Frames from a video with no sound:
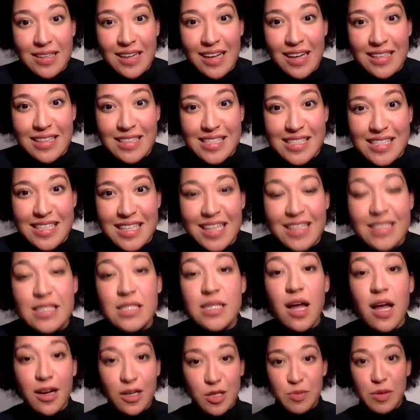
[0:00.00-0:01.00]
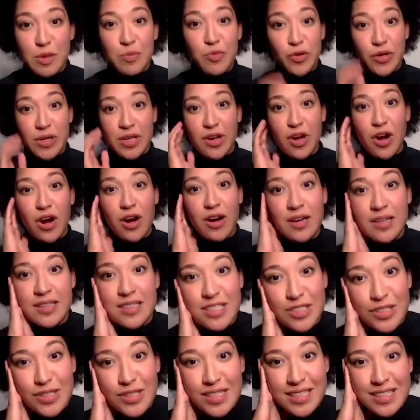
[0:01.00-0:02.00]
Honestly, that's knocked me pretty hard
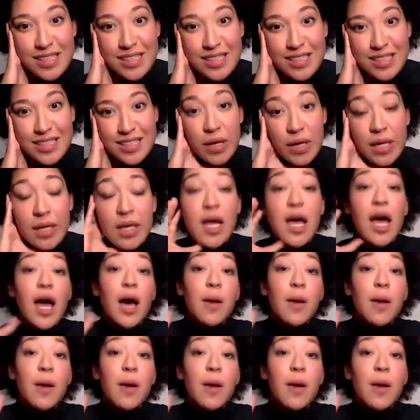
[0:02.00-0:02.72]
during this period.